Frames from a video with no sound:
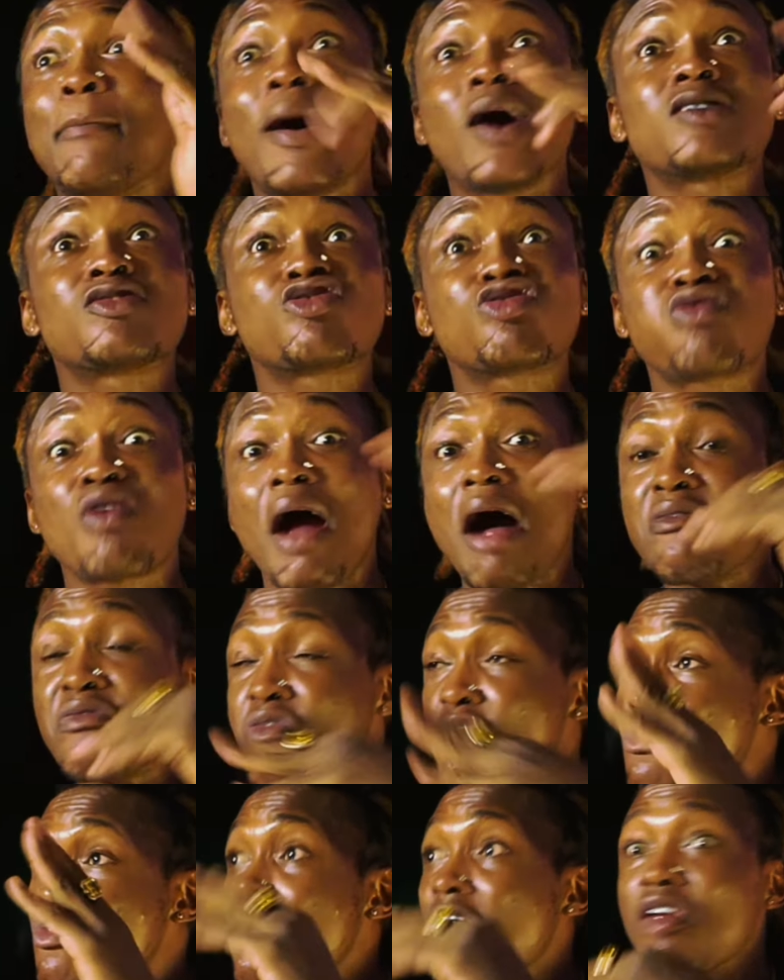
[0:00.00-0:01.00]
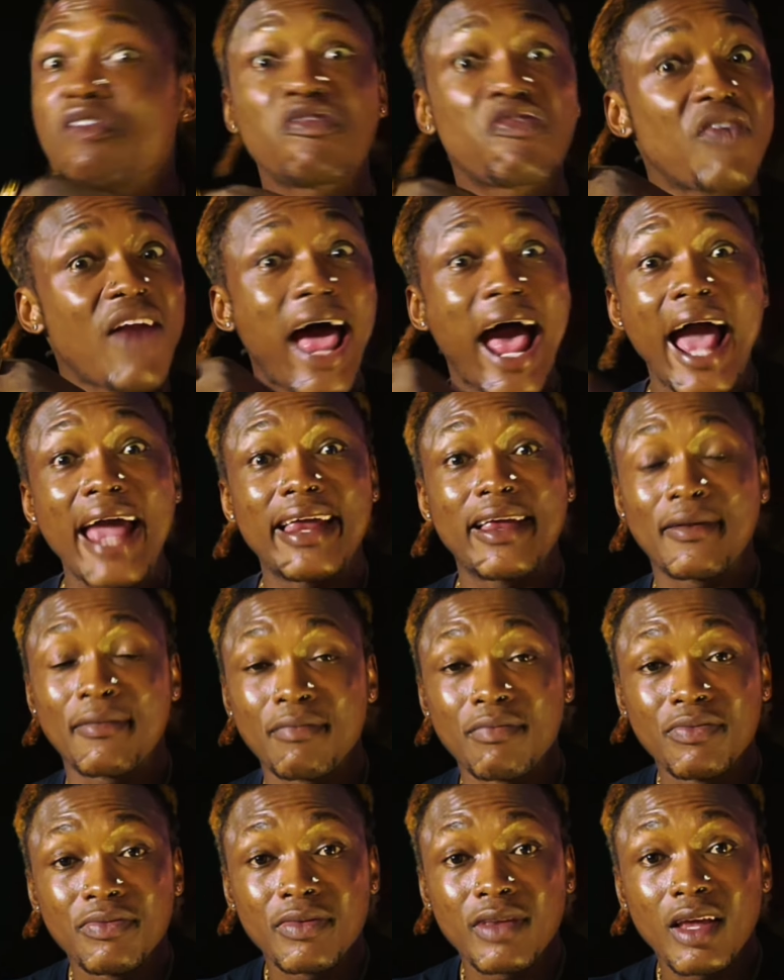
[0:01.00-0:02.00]
about travel, fly.
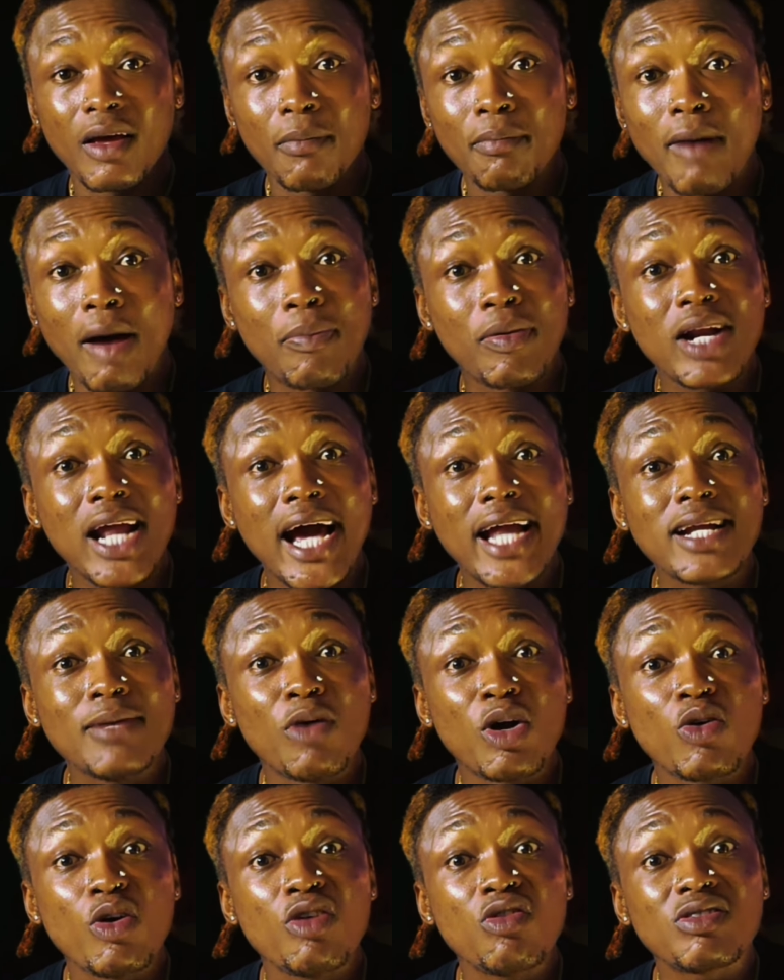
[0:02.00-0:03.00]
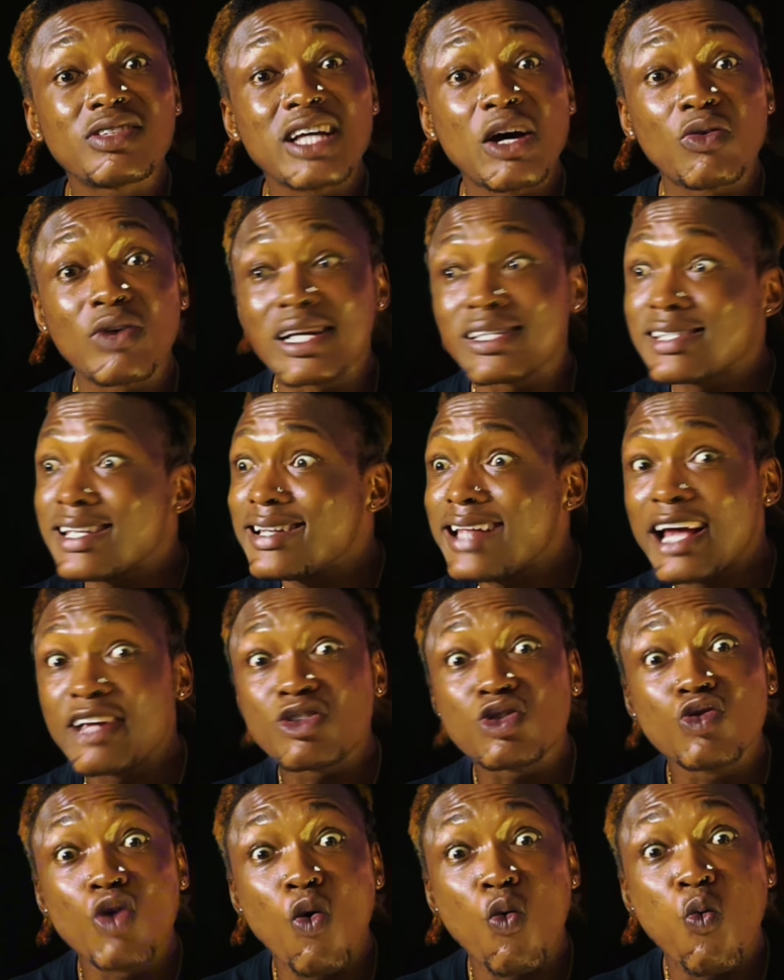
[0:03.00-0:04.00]
My brother, anybody will tell when I say there
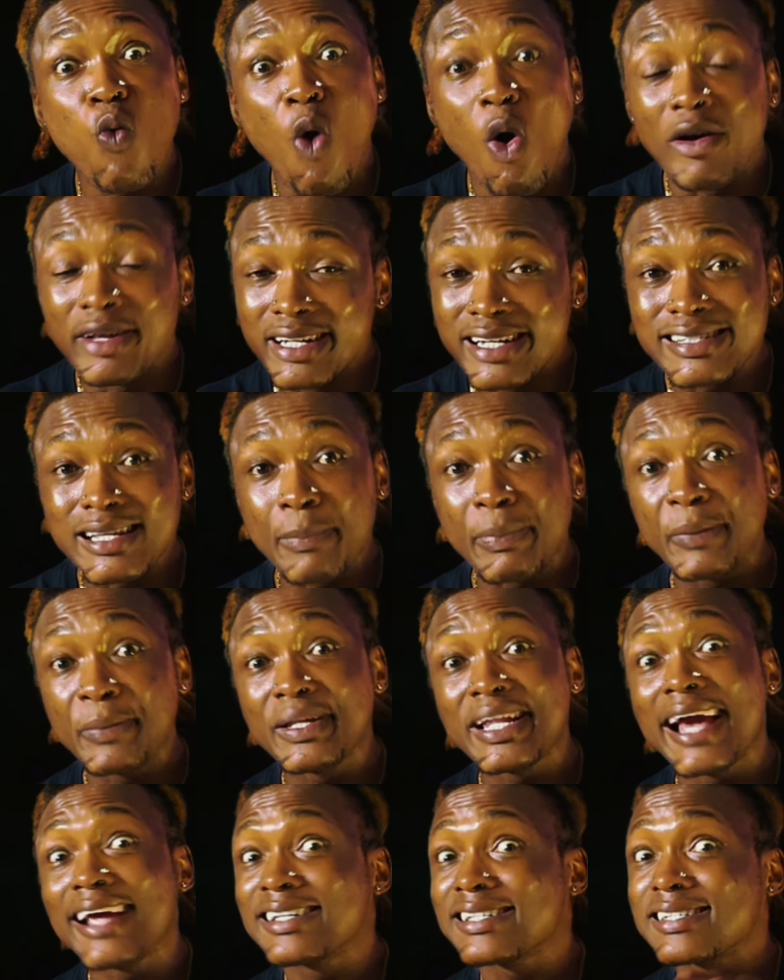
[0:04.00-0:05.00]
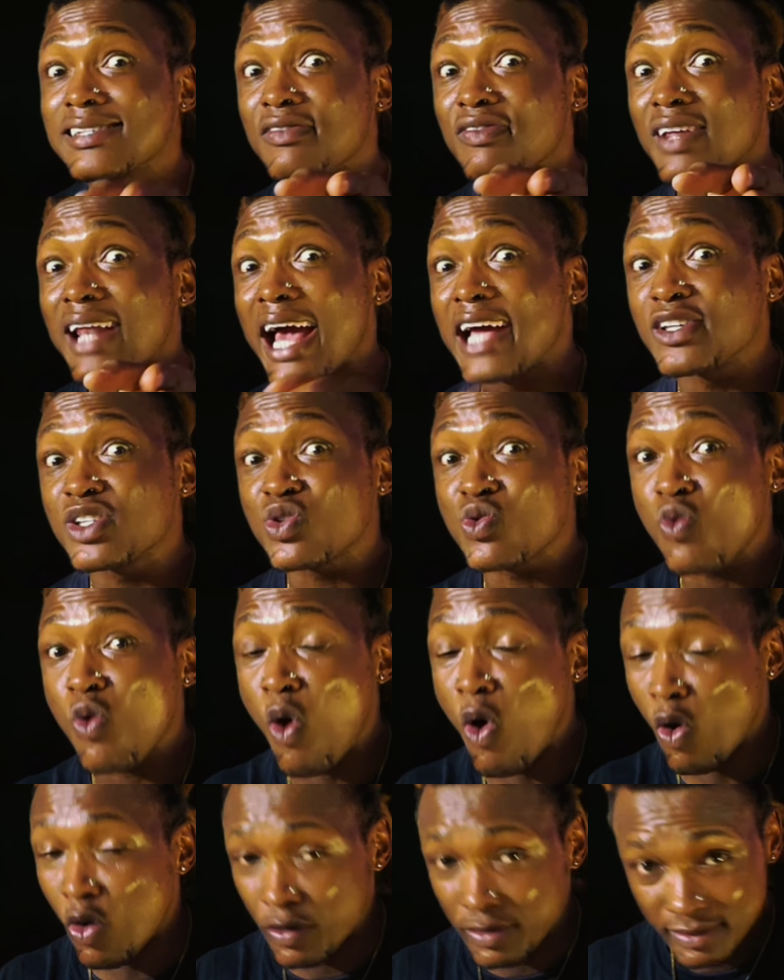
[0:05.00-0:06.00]
is no war in SLPP, there is civilized
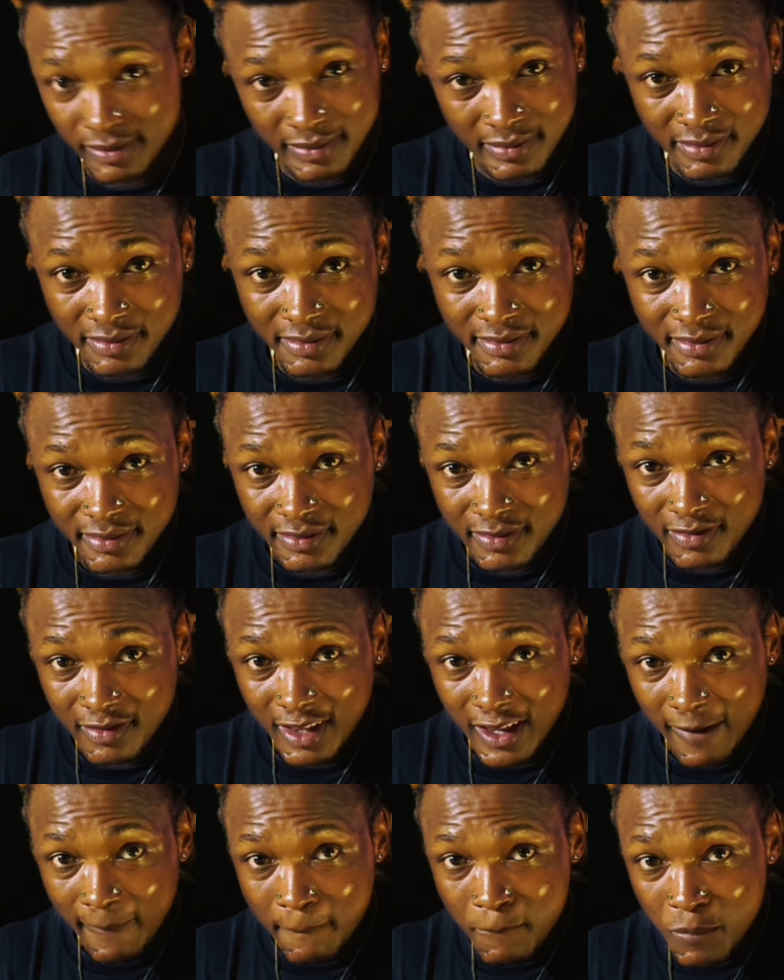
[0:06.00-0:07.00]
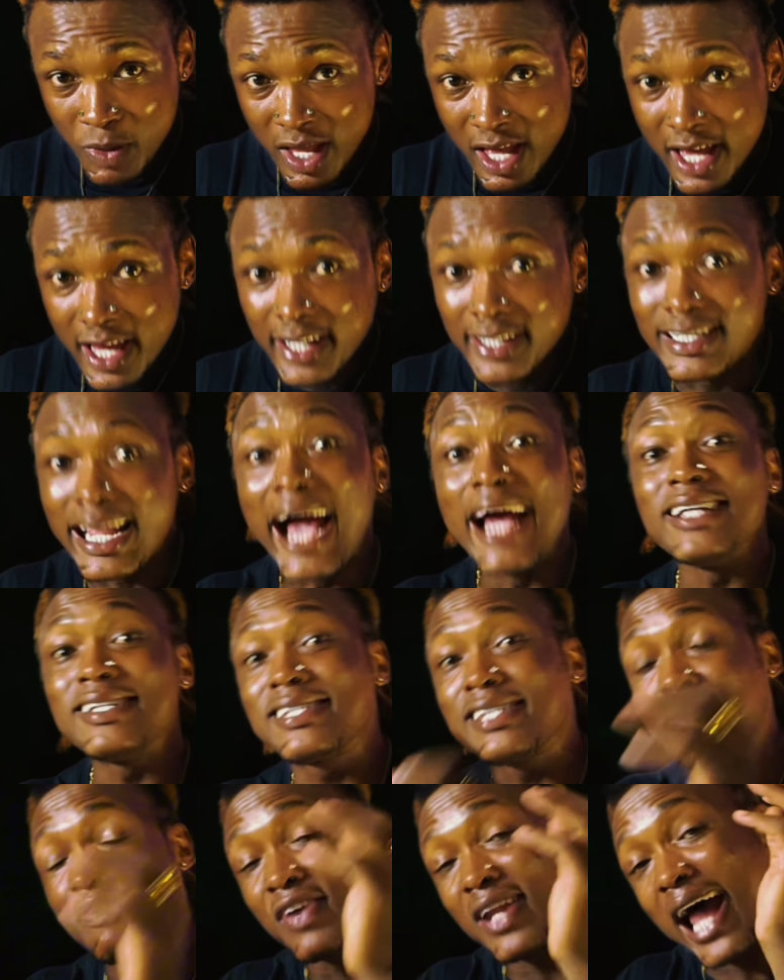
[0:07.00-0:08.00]
war. There
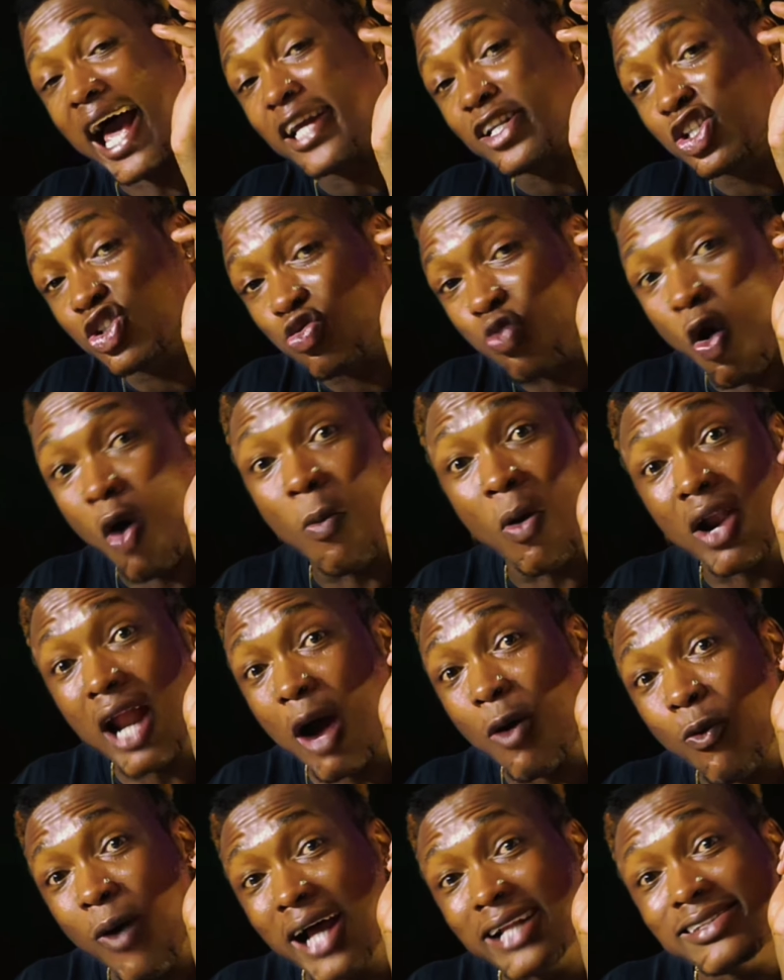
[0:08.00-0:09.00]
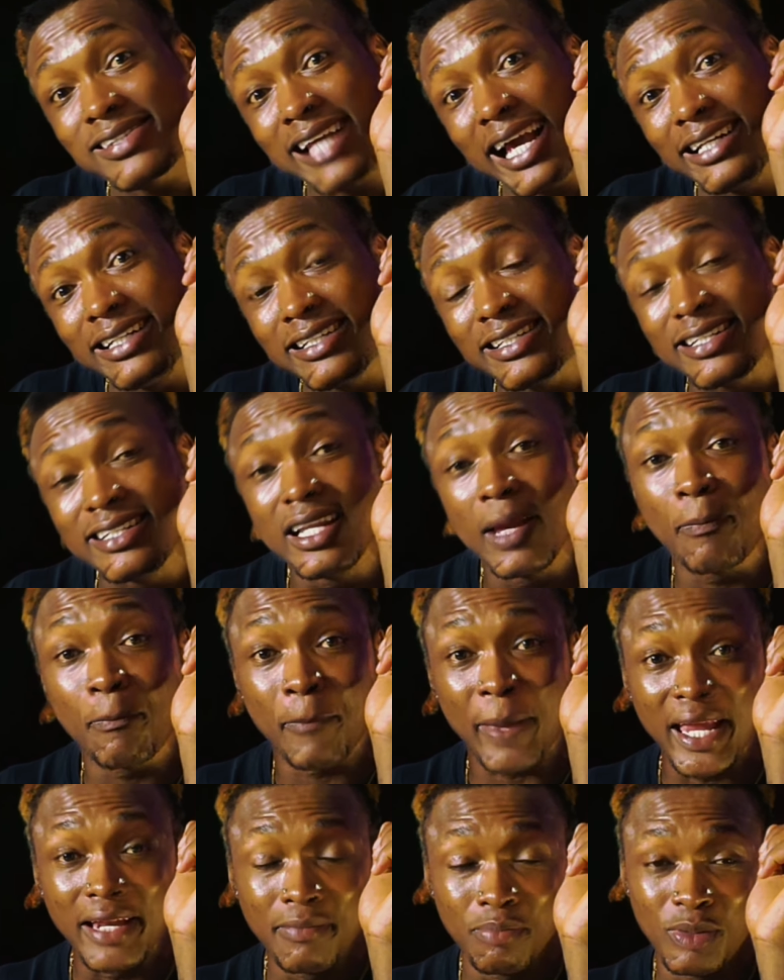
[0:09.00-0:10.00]
is civilized war, but on one side, it is
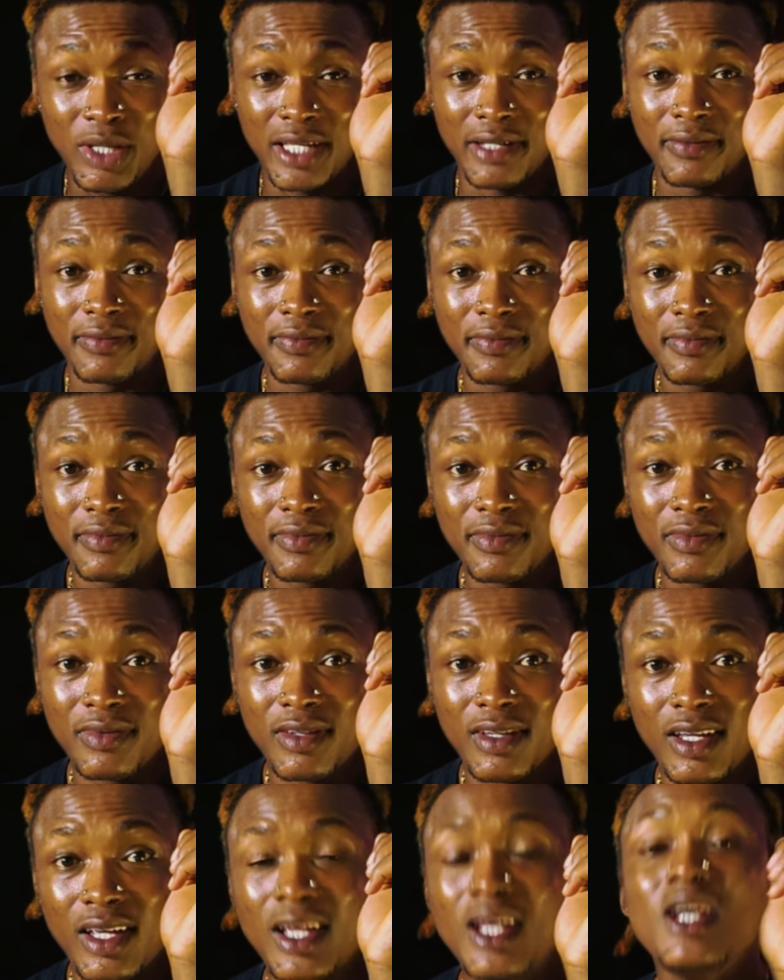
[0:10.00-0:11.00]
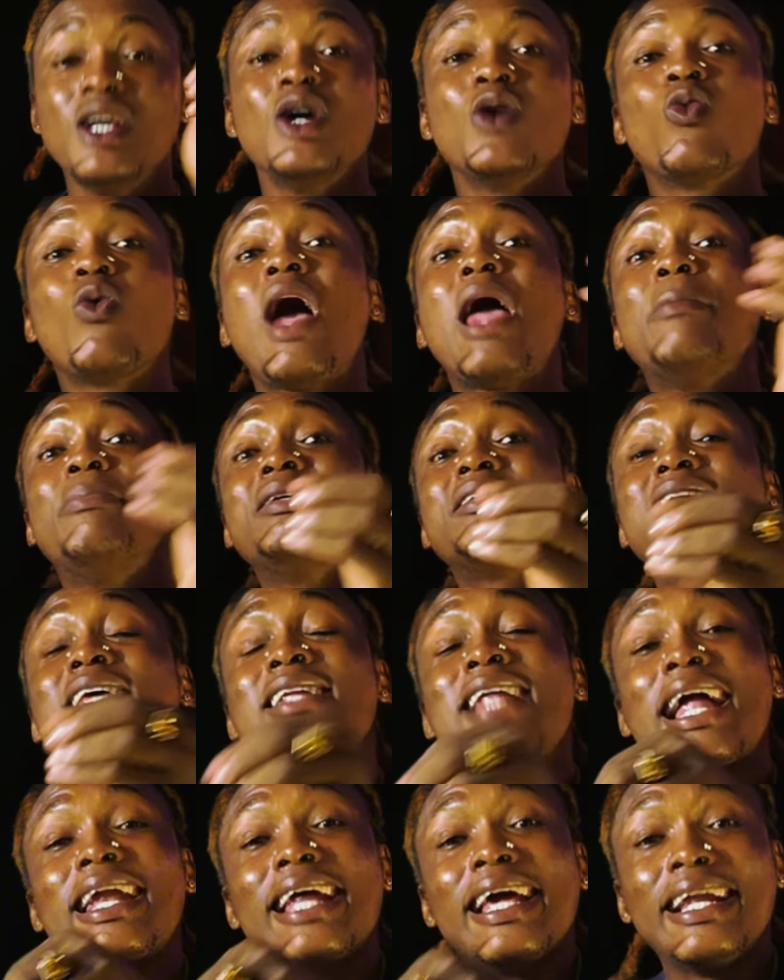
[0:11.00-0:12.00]
pain me. Where we
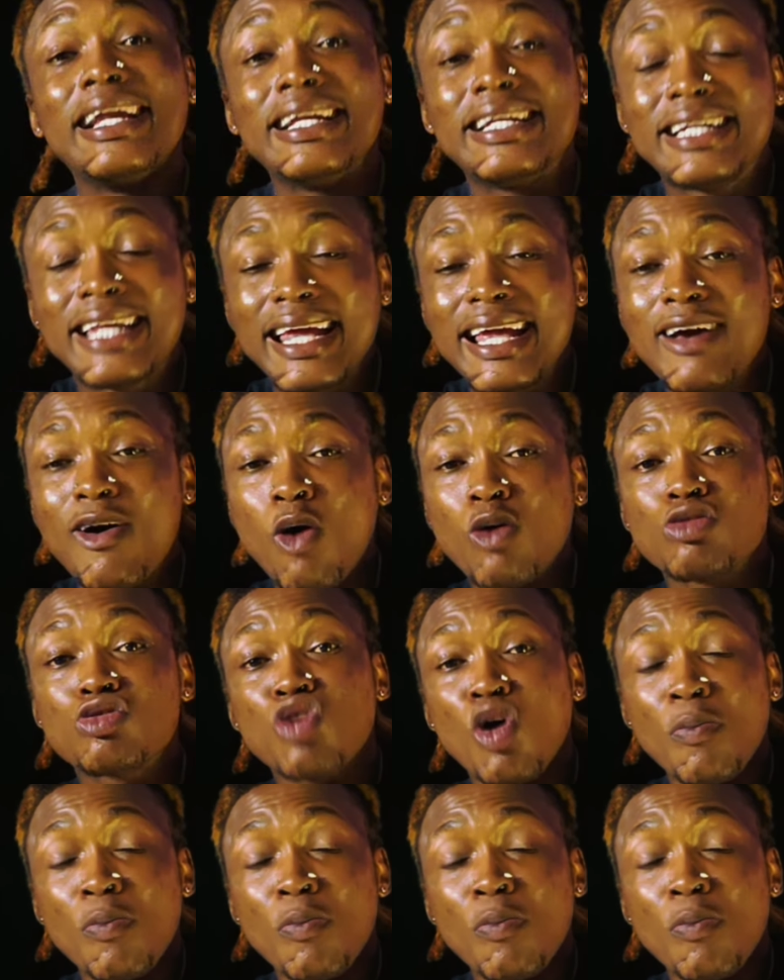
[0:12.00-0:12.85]
say that they on